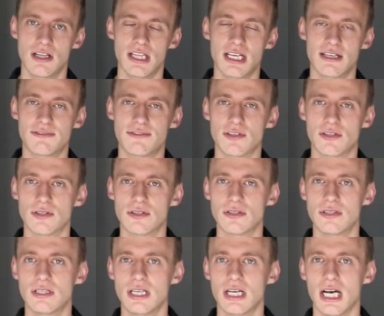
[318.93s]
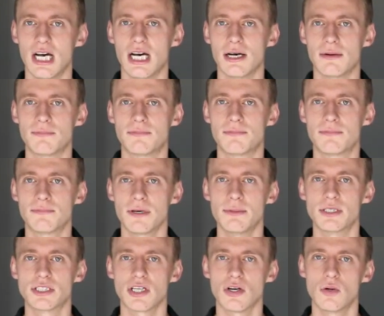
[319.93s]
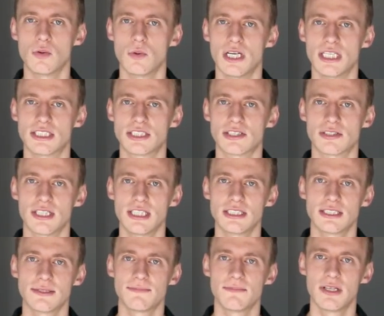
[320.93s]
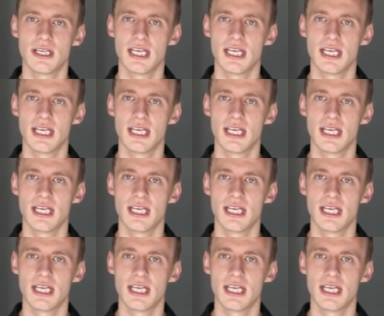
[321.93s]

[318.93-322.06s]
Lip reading: therefore are pretty much always straight,